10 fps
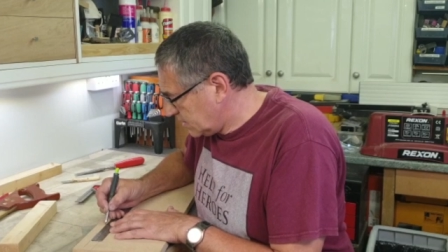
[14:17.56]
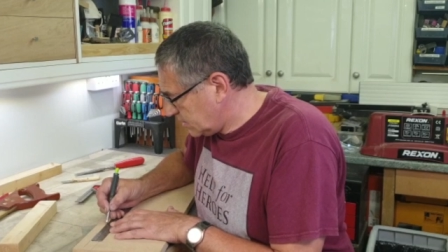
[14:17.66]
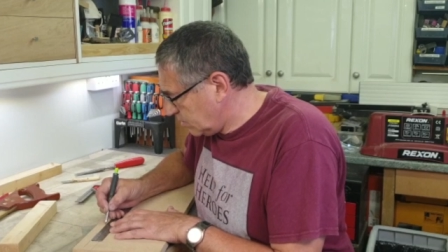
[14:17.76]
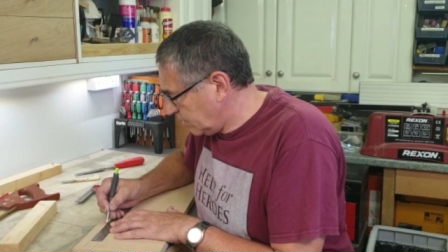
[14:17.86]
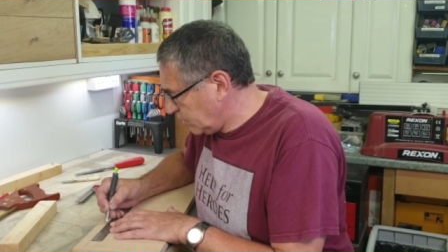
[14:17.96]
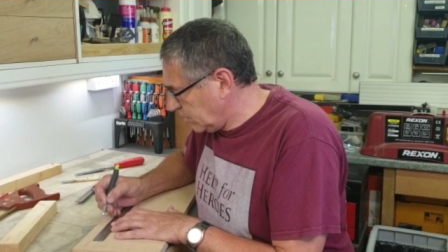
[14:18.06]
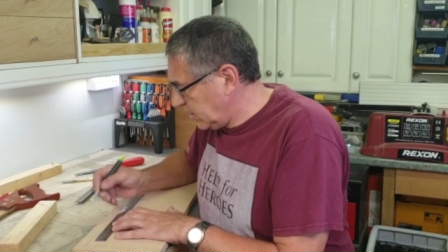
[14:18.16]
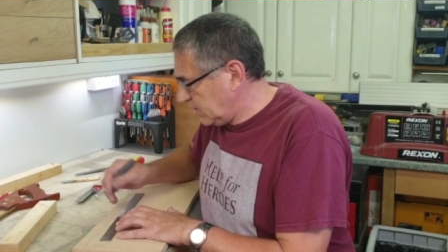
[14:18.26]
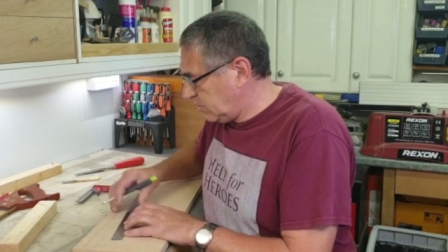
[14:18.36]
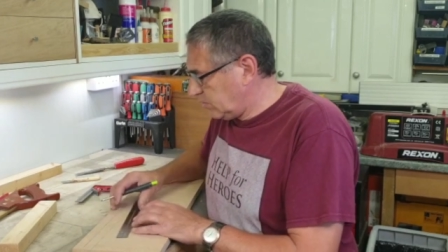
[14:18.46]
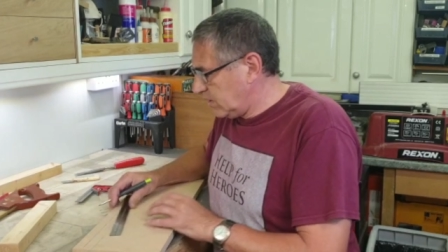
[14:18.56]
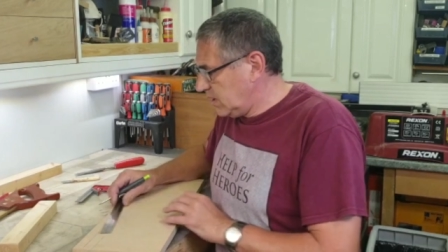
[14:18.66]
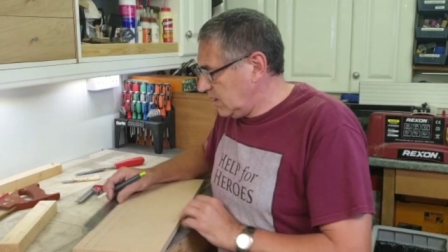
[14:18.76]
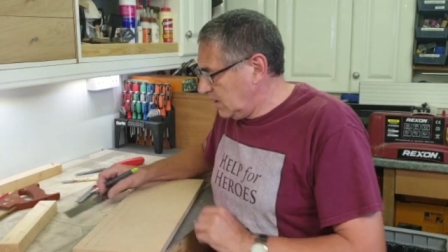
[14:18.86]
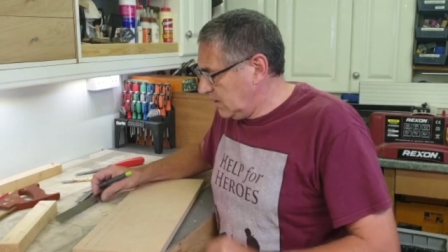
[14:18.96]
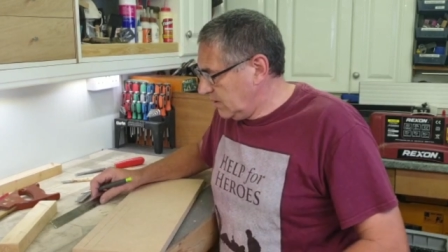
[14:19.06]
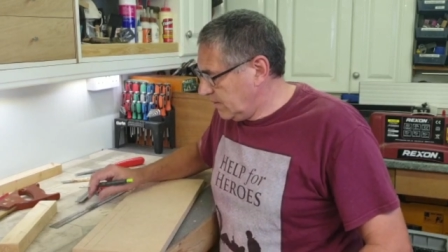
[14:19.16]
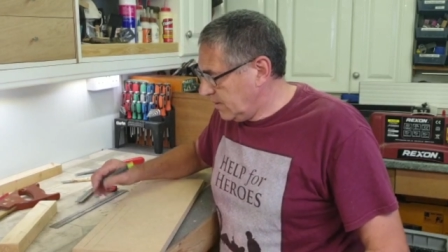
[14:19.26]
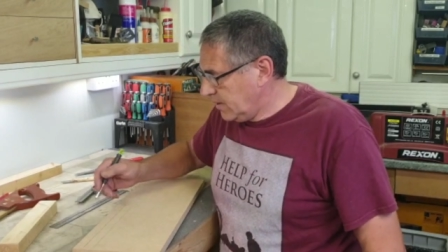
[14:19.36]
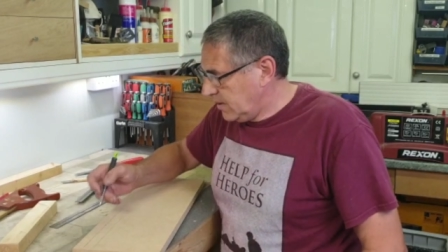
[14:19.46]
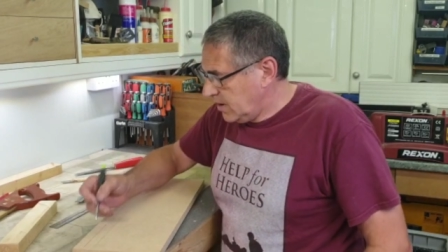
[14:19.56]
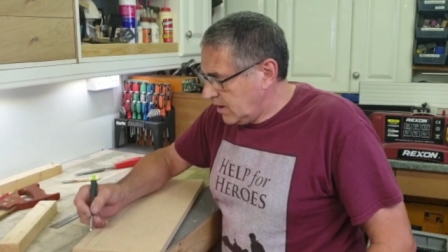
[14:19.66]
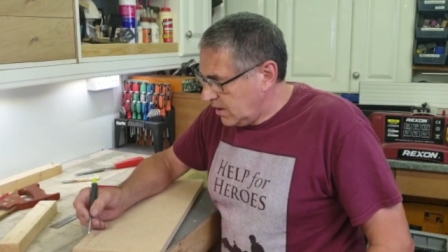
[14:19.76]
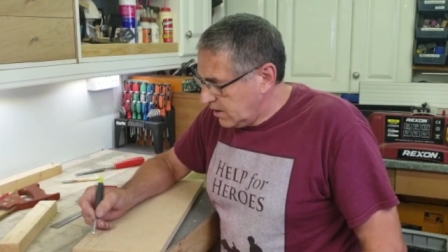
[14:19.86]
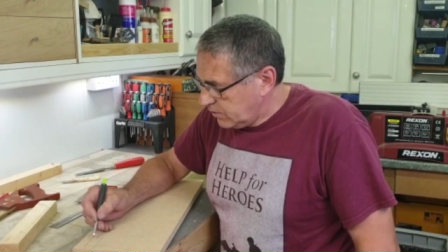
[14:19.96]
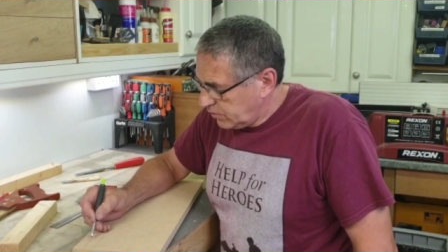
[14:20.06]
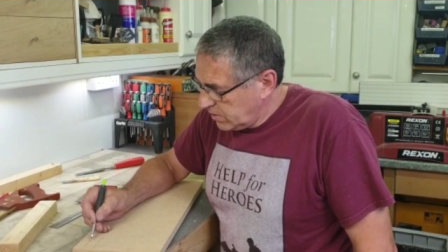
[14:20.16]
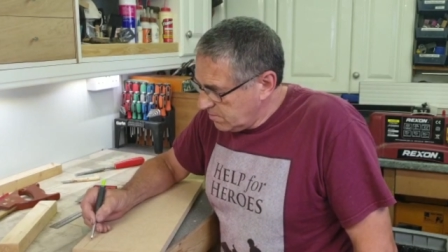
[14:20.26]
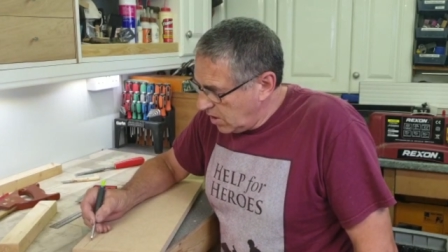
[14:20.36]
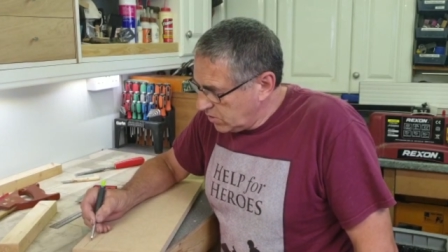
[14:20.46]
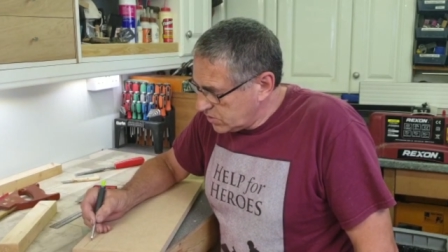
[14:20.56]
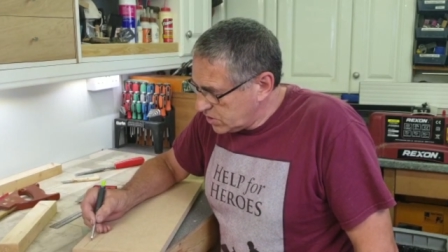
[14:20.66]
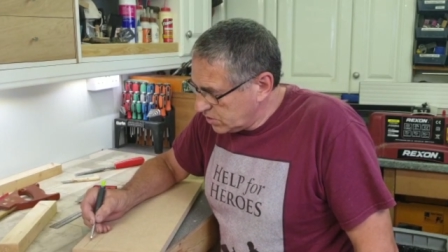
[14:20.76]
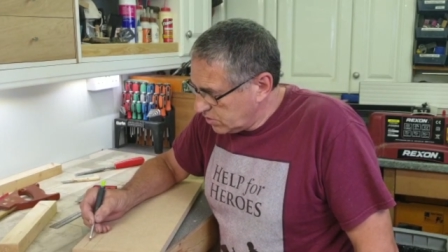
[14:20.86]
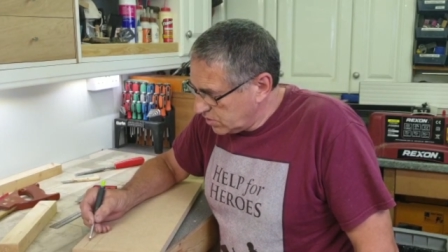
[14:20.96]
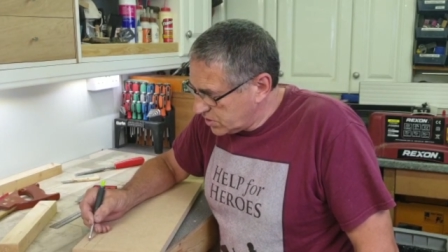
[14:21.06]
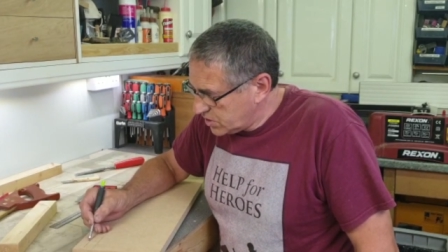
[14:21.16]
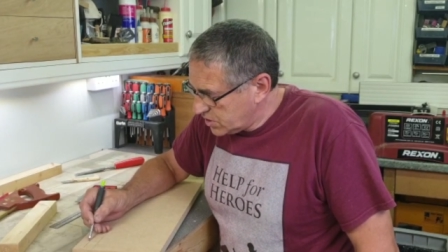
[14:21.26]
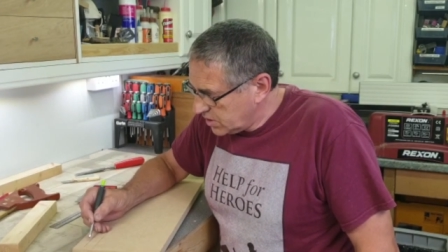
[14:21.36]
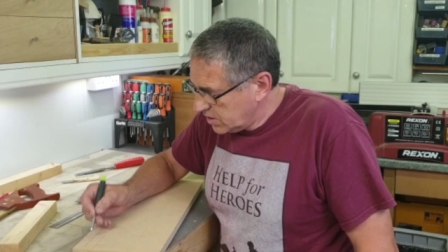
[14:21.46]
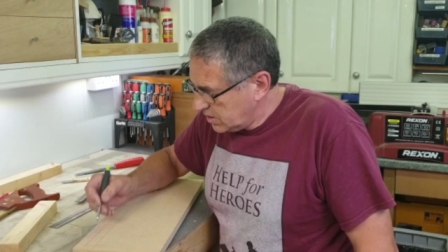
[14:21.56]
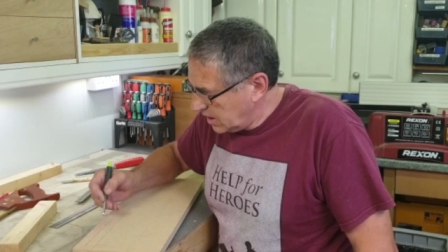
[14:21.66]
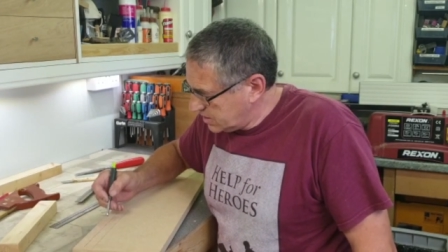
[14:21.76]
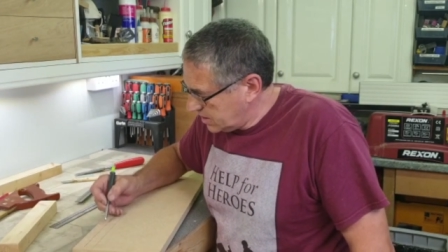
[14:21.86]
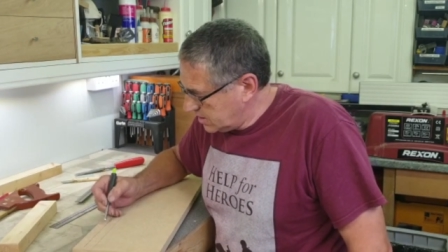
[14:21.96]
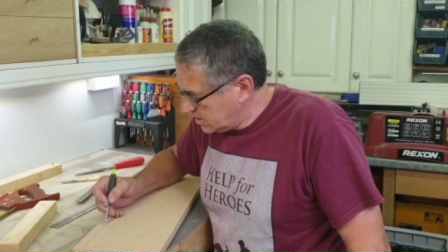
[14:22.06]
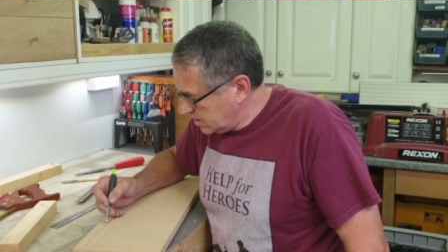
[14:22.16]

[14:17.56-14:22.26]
So we've got then three marks across that centre